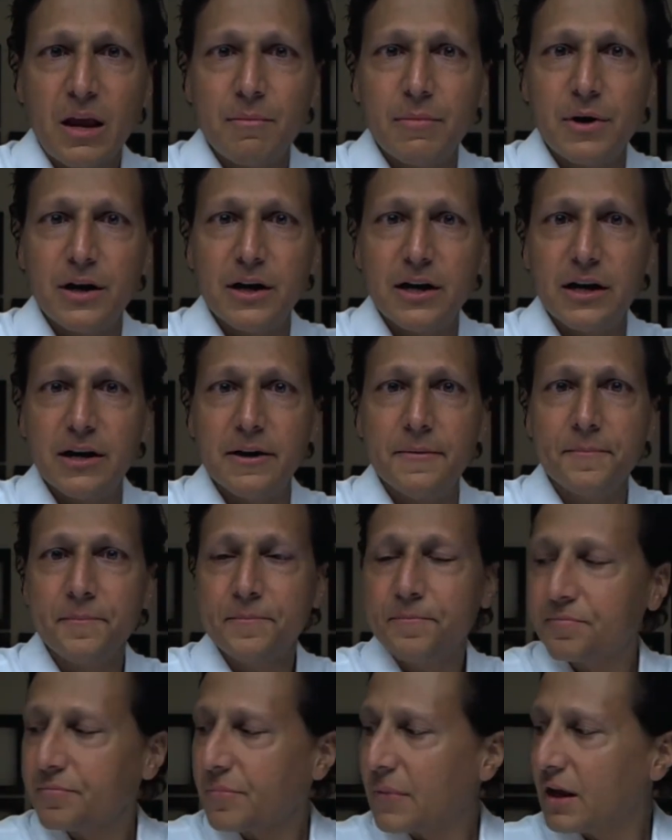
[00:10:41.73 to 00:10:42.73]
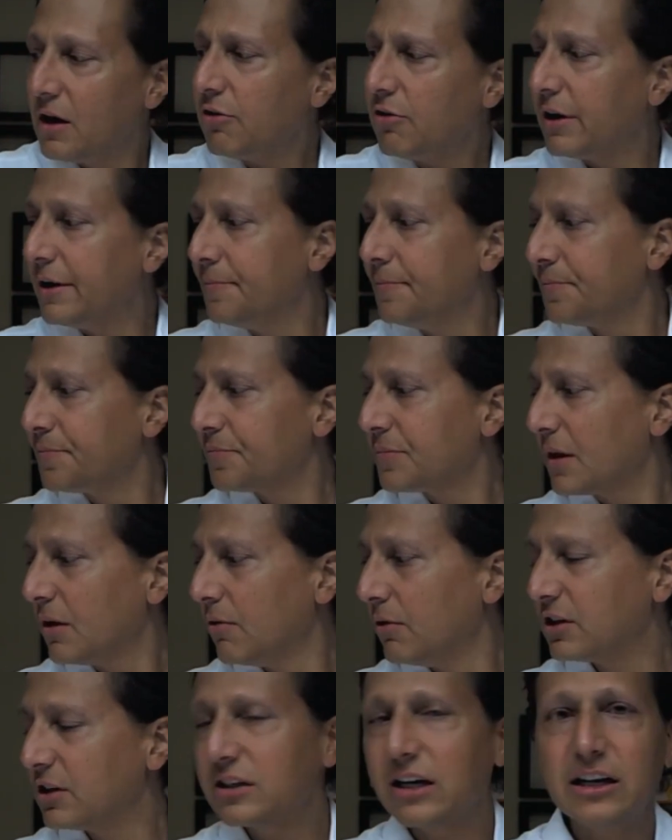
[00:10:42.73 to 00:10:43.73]
But okay,
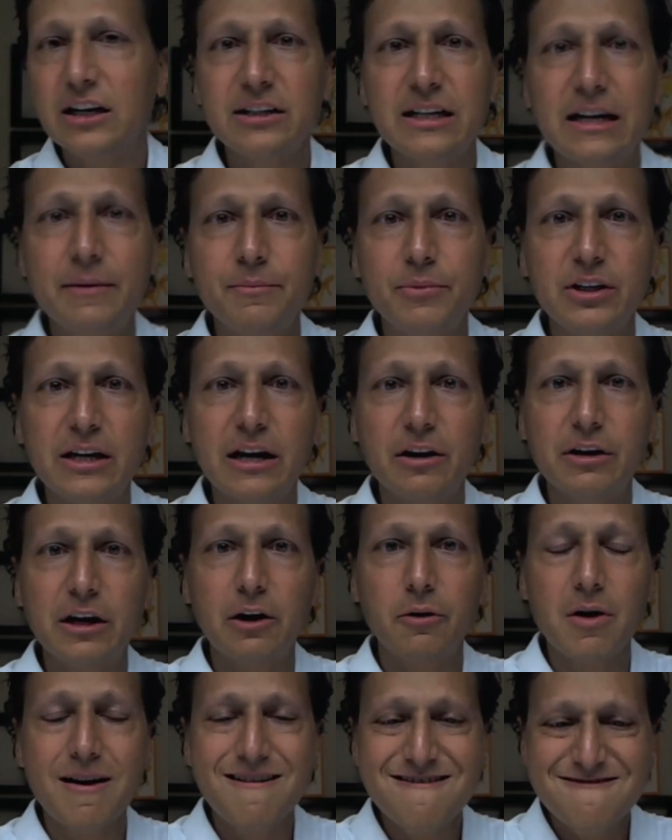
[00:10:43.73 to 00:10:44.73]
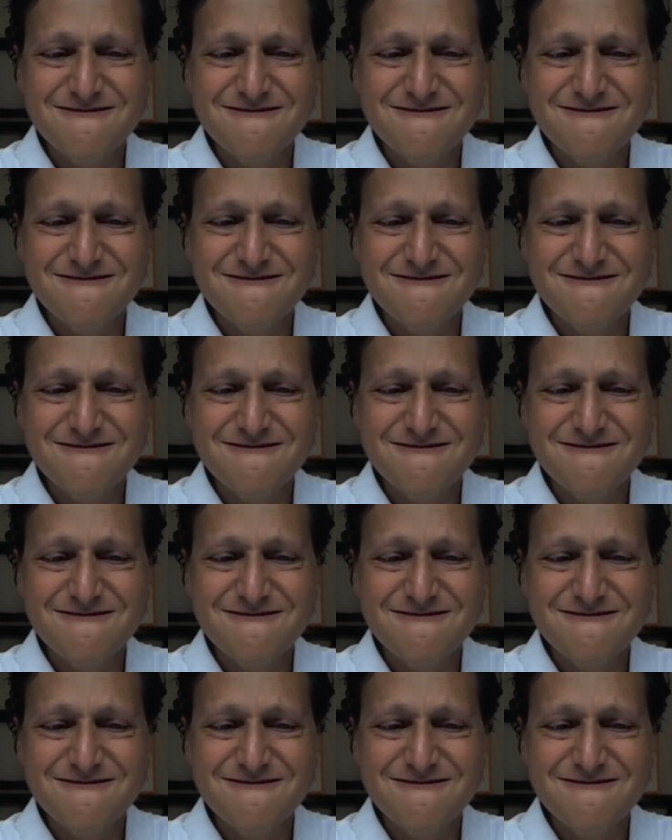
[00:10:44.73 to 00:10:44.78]
well, it's kind of tapered down now.